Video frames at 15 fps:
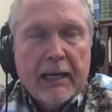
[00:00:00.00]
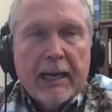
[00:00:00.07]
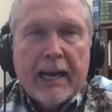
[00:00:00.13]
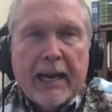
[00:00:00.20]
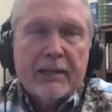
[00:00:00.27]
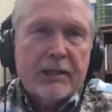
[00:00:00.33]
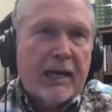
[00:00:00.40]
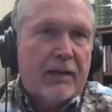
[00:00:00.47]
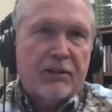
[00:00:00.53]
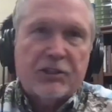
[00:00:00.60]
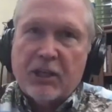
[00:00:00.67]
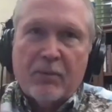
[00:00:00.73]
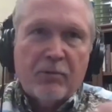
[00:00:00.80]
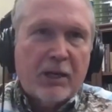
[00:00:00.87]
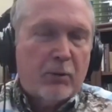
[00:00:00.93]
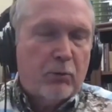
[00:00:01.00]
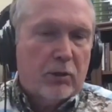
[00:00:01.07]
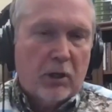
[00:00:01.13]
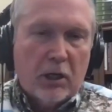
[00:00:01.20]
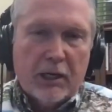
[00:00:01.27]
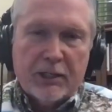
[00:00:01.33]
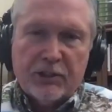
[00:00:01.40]
And the same thing with
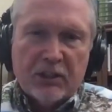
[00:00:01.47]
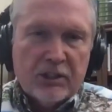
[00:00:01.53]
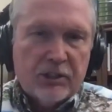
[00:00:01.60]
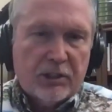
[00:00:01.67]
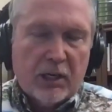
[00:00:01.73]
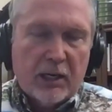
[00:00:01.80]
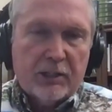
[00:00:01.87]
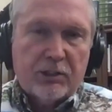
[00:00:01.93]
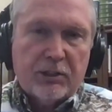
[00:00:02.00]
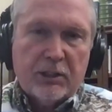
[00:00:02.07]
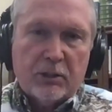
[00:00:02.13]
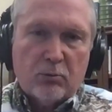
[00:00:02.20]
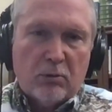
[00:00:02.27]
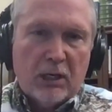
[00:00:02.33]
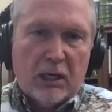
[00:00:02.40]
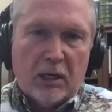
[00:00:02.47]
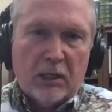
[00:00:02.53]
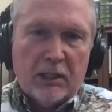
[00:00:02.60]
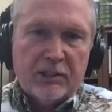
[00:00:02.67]
lust and such as well.